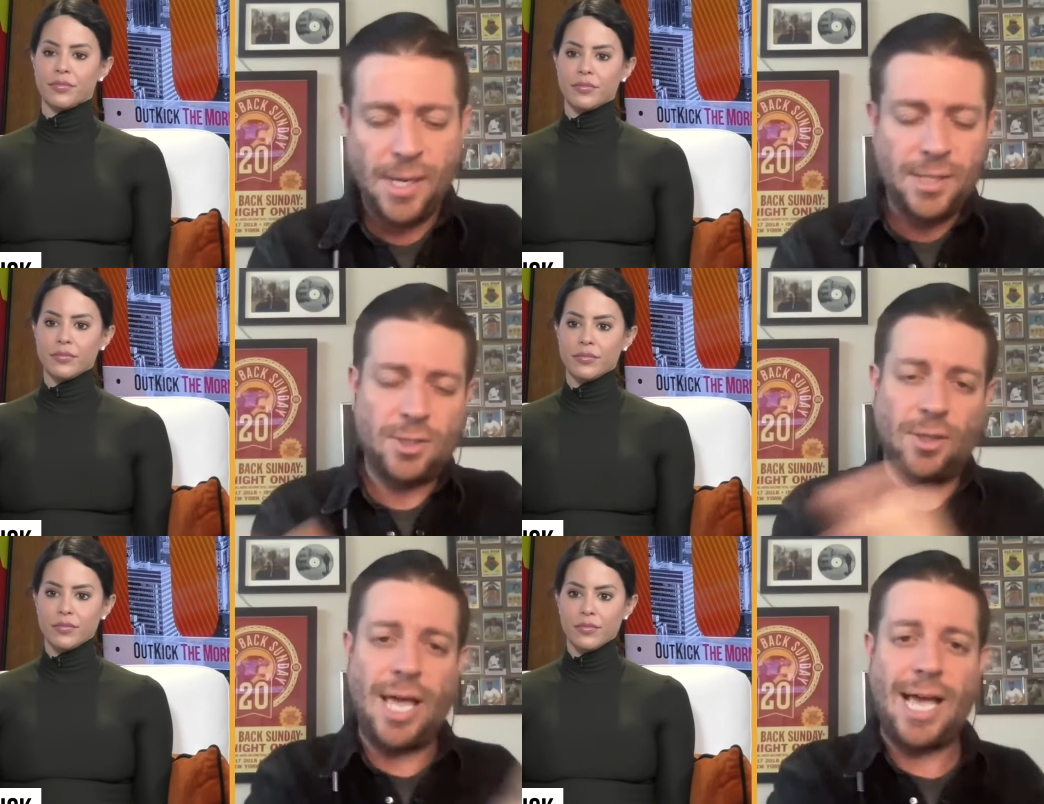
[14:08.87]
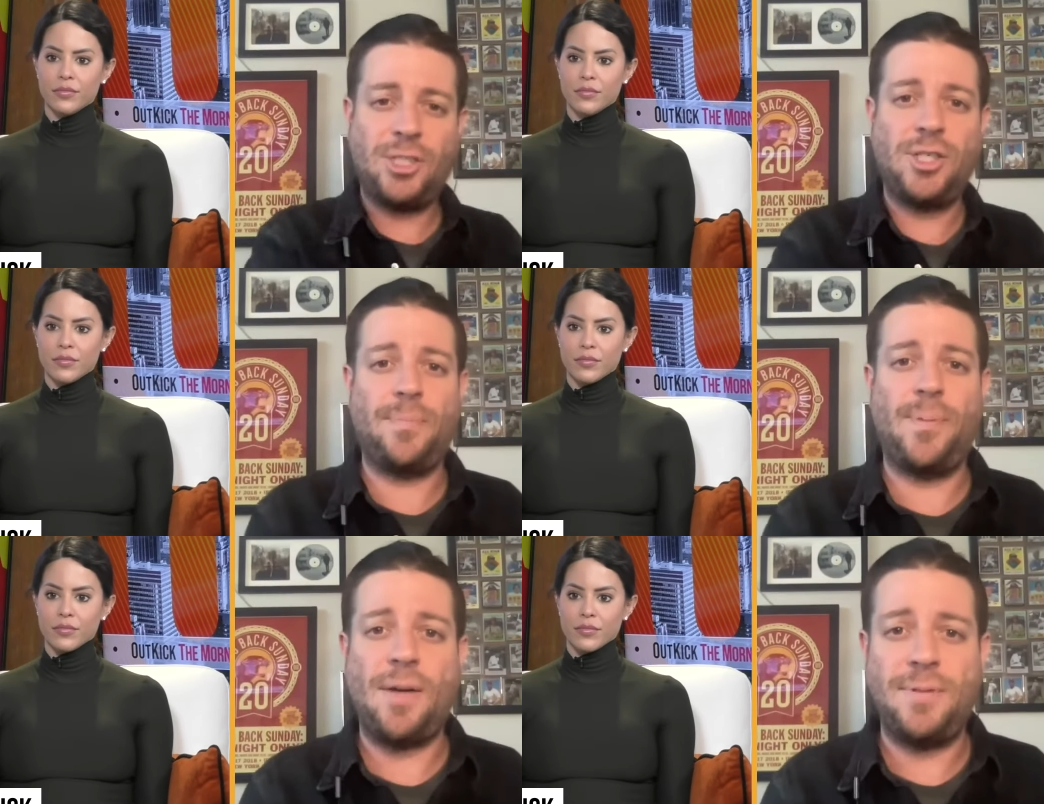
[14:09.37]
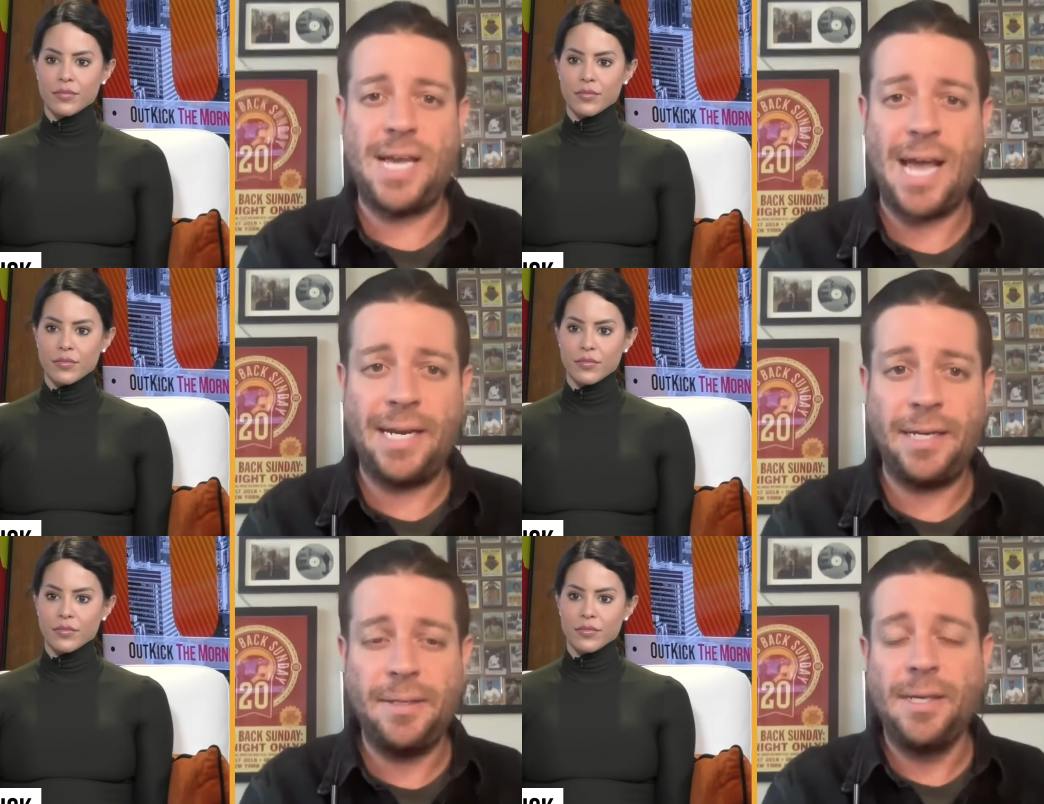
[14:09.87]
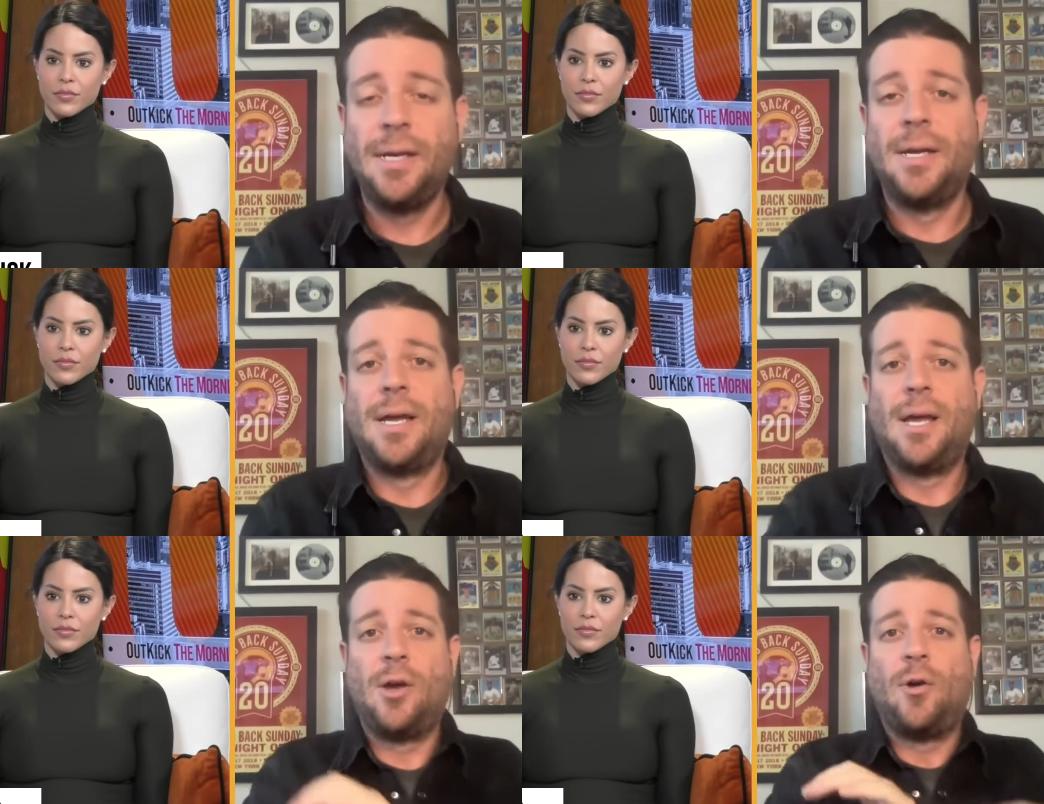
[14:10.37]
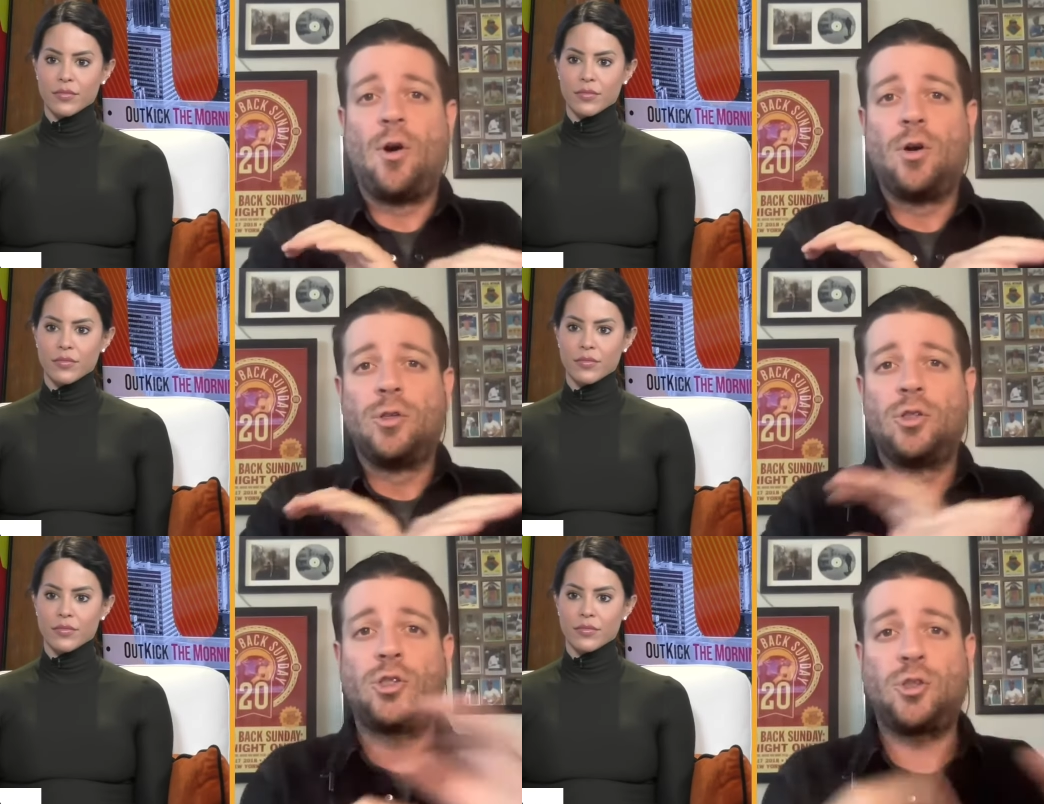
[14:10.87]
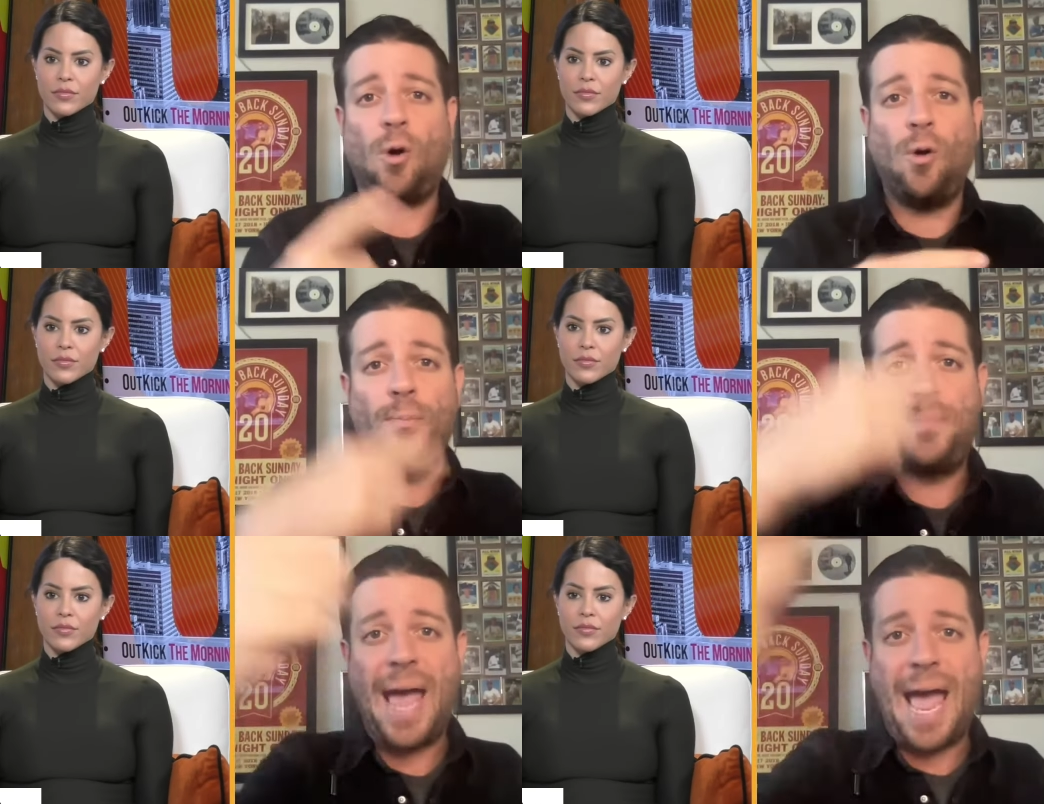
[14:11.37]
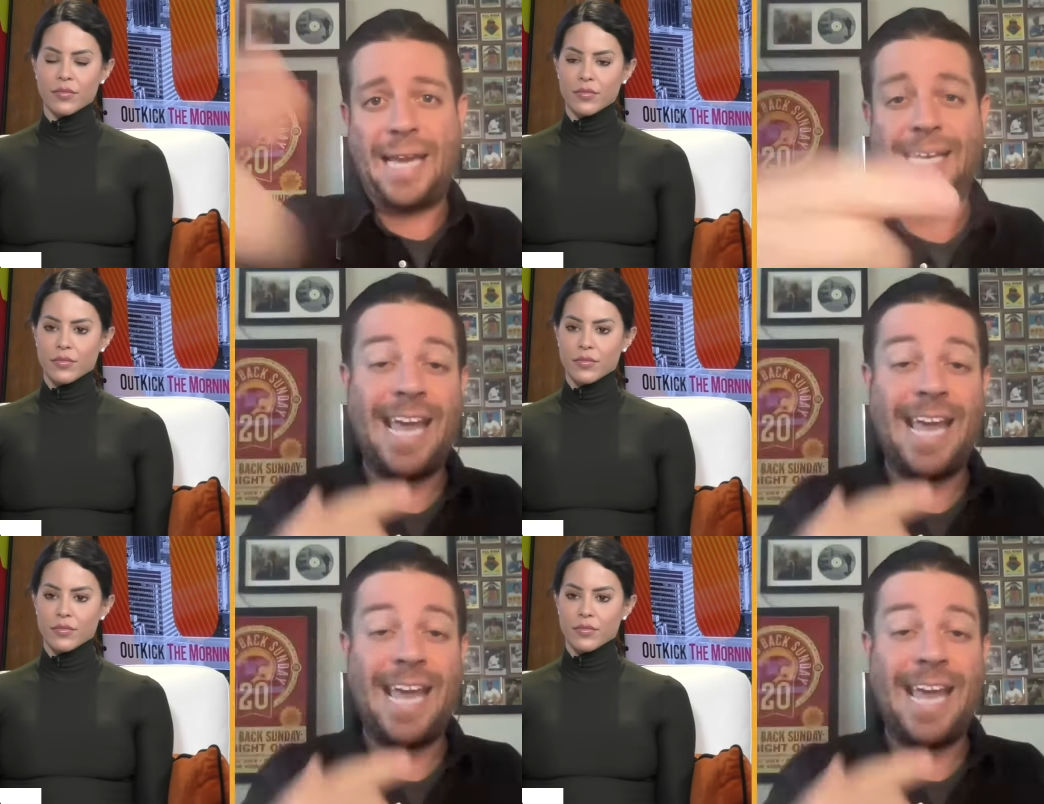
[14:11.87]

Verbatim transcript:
Speaker 1: So last year, Puff Daddy sold back,